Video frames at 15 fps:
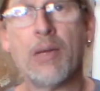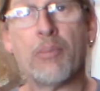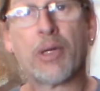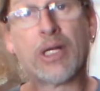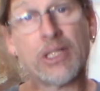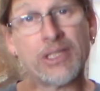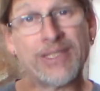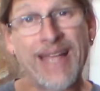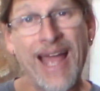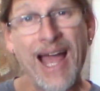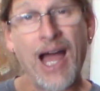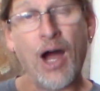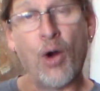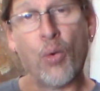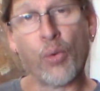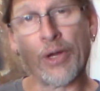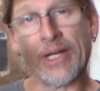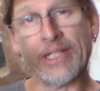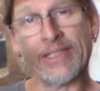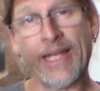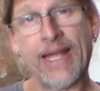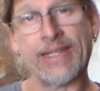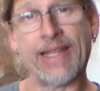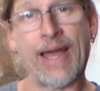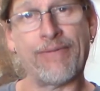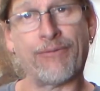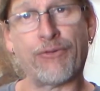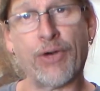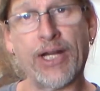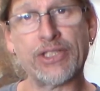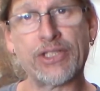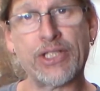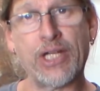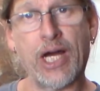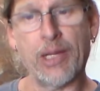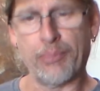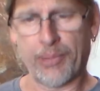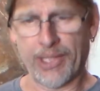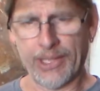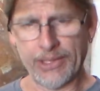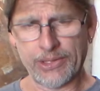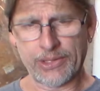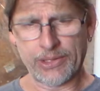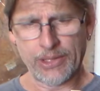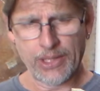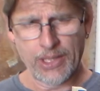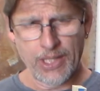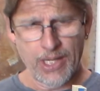Because now we're going to take that fresh cut piece